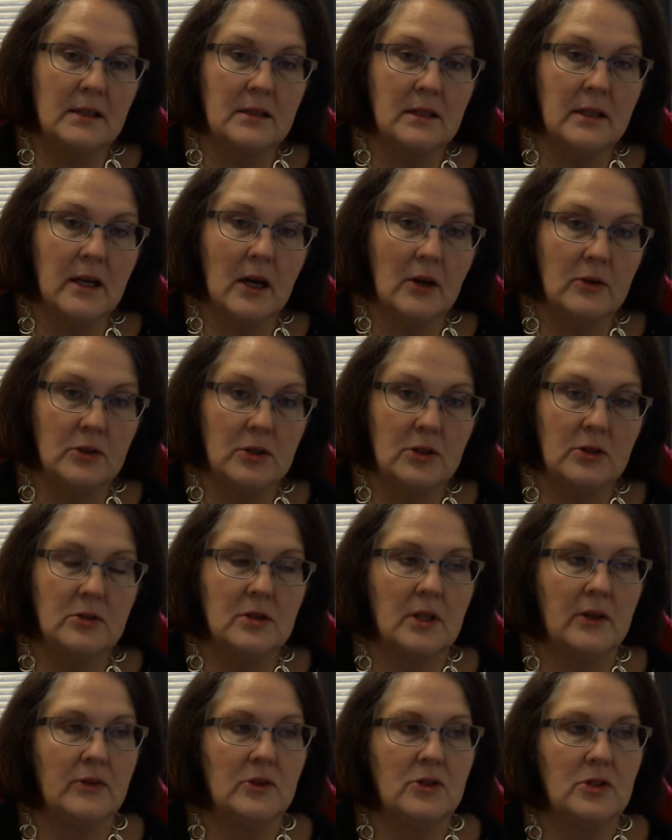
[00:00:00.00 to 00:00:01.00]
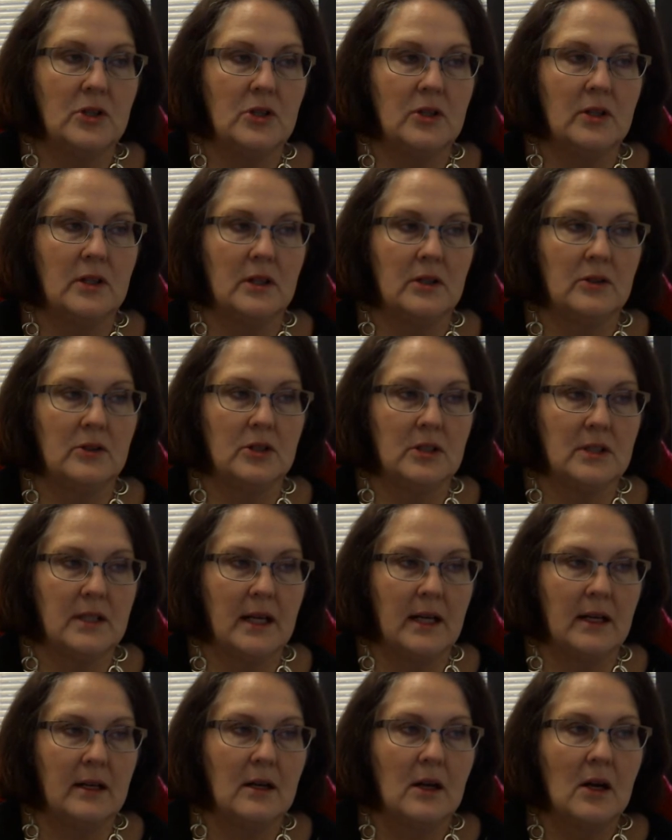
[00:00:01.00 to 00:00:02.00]
to go to so that you can
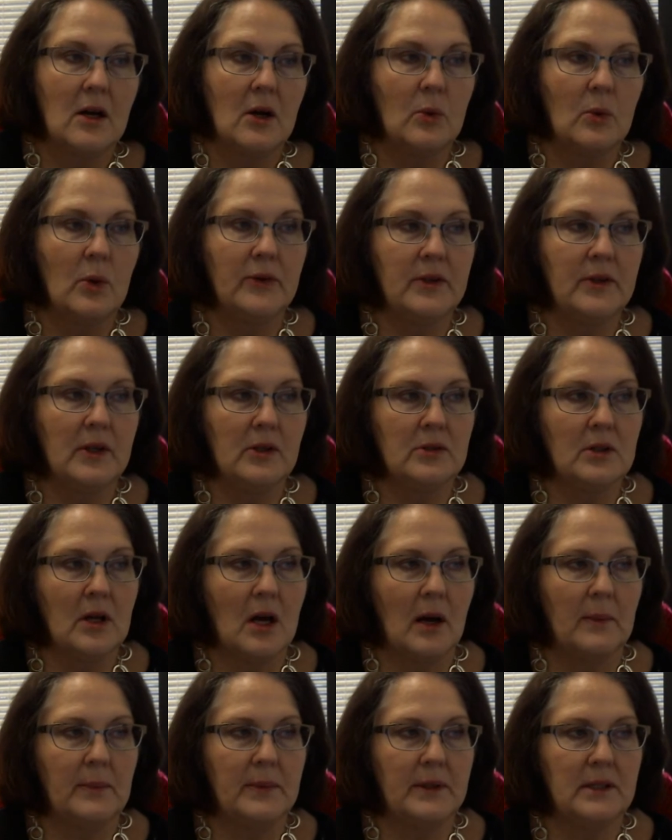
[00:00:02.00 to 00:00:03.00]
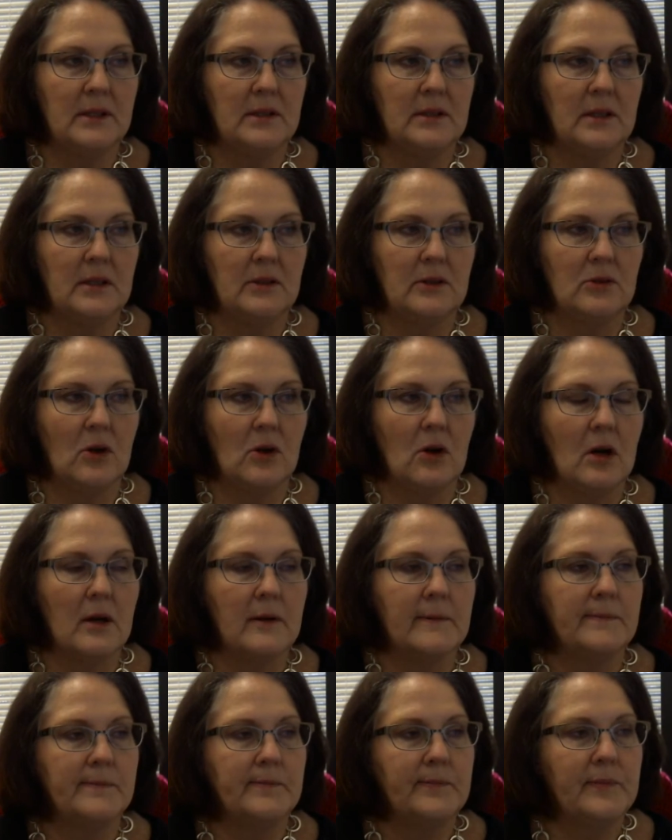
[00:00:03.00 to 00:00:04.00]
understand what those competencies are.